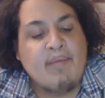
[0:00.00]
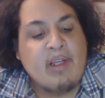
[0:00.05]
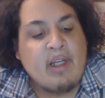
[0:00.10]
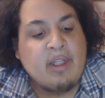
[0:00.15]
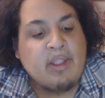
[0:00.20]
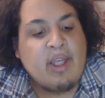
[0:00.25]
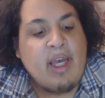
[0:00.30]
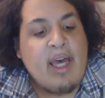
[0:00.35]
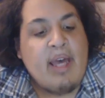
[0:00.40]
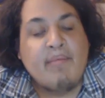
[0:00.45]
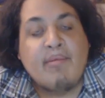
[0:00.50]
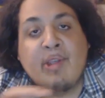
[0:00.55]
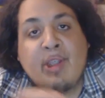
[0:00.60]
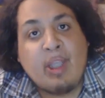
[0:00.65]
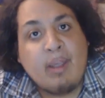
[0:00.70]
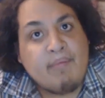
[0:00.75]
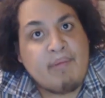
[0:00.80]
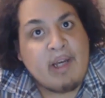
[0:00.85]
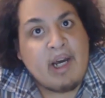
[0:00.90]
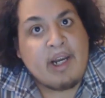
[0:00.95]
because if you're
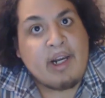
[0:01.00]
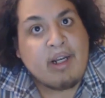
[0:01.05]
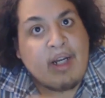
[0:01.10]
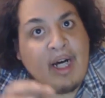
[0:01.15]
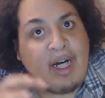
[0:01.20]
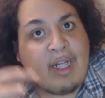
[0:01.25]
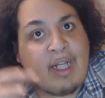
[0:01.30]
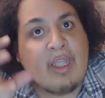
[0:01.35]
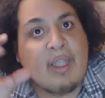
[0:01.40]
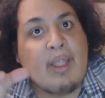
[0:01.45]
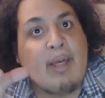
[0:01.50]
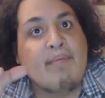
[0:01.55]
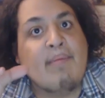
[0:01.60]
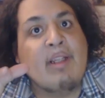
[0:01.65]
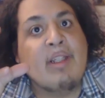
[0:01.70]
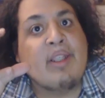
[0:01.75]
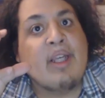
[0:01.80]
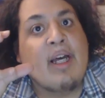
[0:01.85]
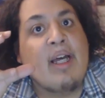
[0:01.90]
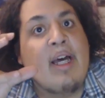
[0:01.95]
skipping out of content, that
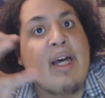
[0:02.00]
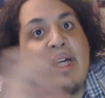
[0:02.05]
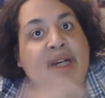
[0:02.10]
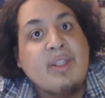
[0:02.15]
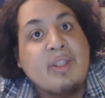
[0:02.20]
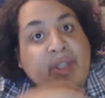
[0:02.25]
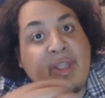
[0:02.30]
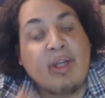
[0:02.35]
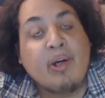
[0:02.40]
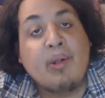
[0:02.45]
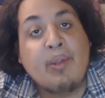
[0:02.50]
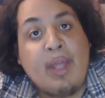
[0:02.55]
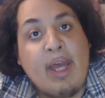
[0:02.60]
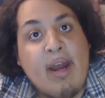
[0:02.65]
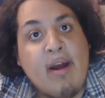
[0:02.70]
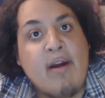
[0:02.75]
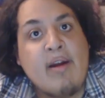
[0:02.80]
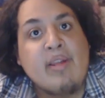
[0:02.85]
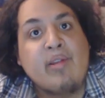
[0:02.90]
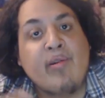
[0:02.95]
means that it's still
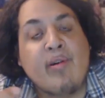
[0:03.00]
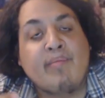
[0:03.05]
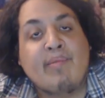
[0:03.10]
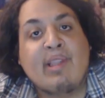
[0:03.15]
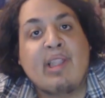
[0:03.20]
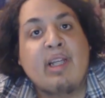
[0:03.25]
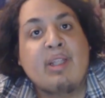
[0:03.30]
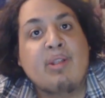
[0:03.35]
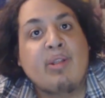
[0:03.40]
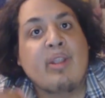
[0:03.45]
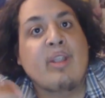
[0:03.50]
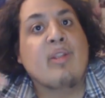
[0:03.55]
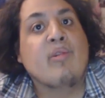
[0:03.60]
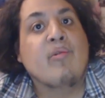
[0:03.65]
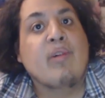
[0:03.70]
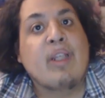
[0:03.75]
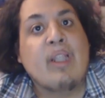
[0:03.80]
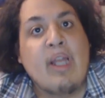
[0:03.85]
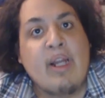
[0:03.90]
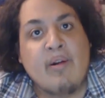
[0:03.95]
there and you could potentially
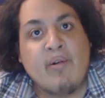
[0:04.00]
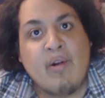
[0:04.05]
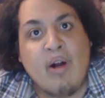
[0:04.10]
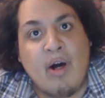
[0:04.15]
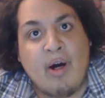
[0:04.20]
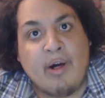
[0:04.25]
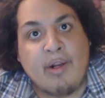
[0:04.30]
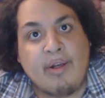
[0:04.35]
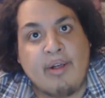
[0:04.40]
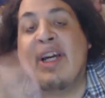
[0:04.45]
do it later on.